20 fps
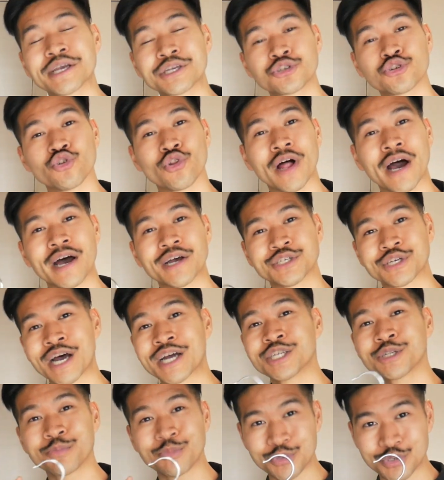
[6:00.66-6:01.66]
extra large,
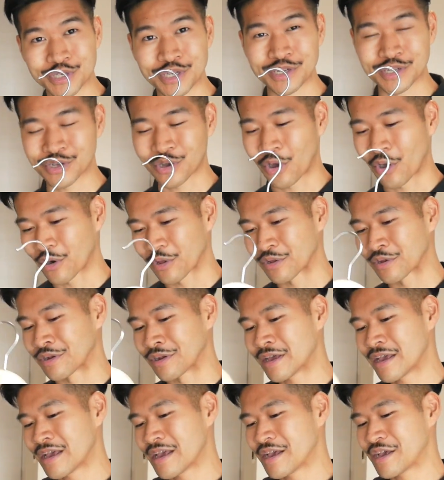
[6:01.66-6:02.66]
100%
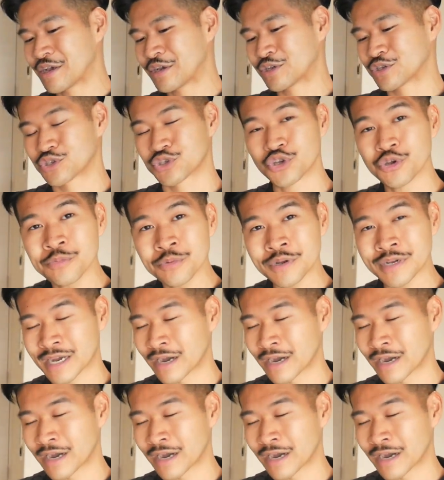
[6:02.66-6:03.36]
cotton, super